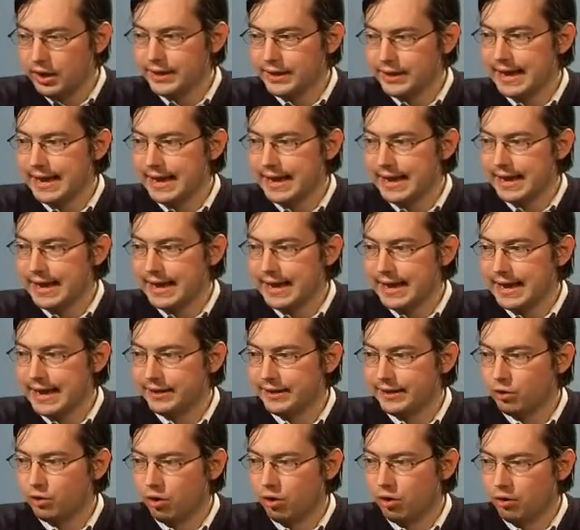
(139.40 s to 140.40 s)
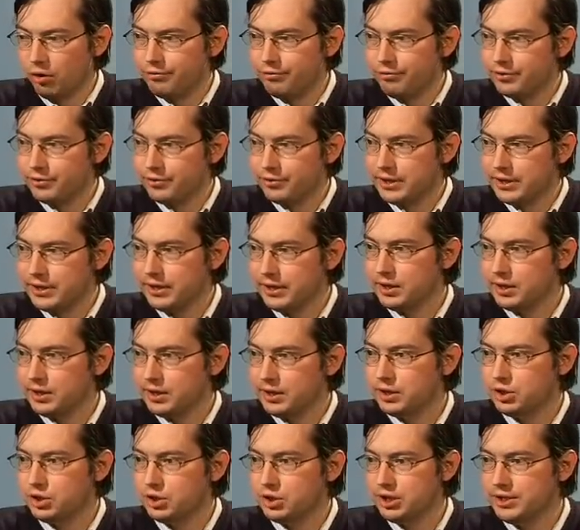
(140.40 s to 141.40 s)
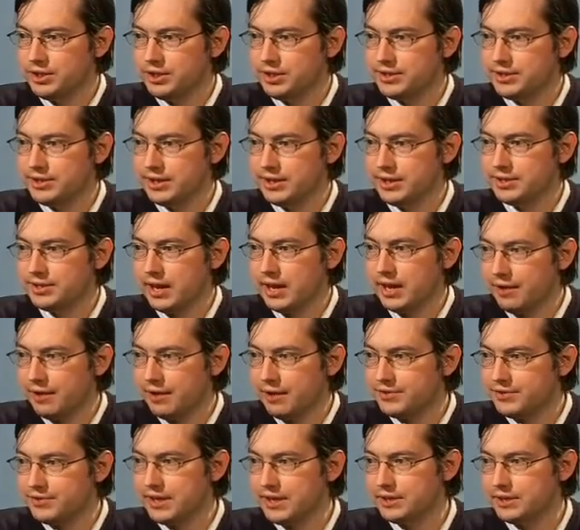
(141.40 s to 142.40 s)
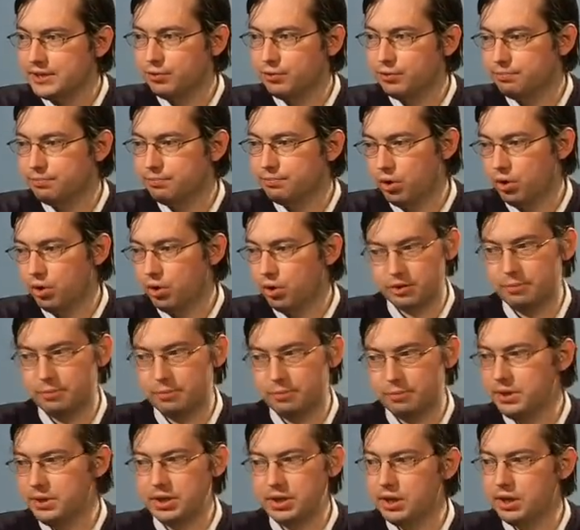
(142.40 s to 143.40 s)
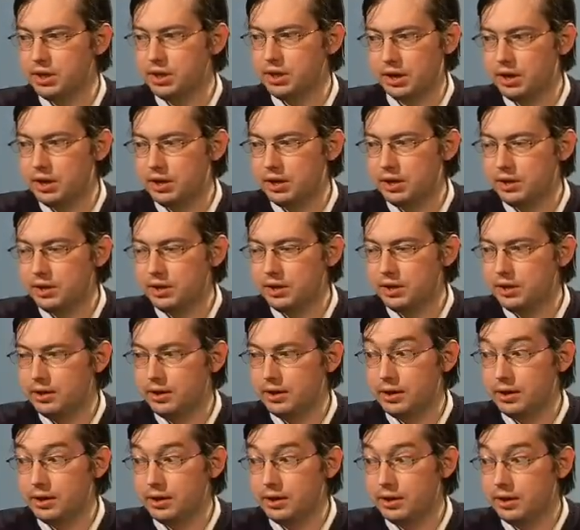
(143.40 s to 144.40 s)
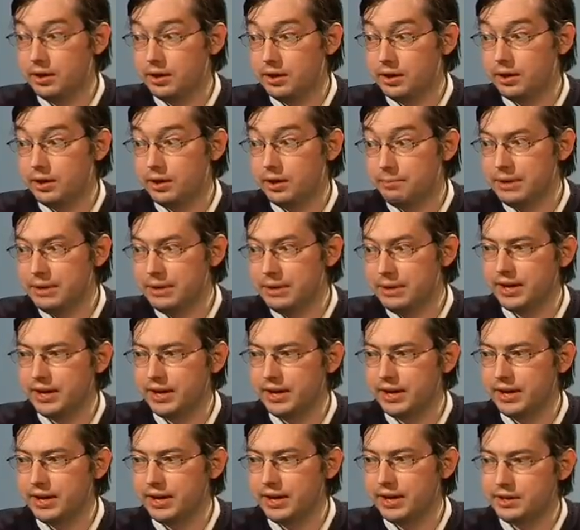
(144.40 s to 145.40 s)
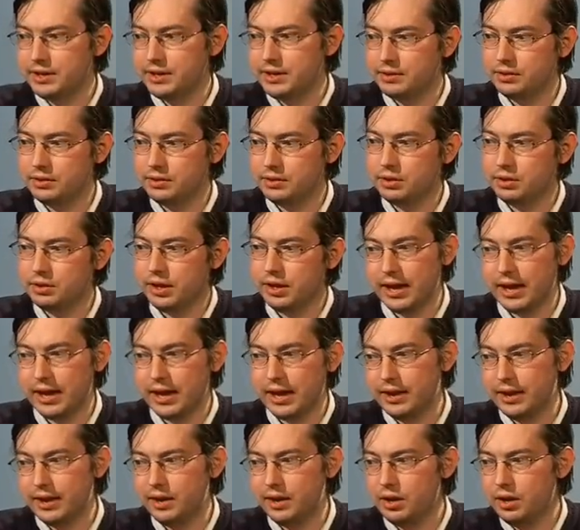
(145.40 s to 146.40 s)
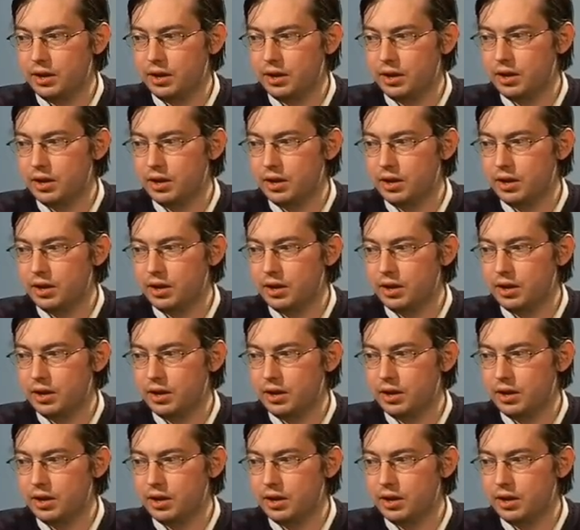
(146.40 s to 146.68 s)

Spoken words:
Instead of king g6, f6 would also be a big mistake. Again,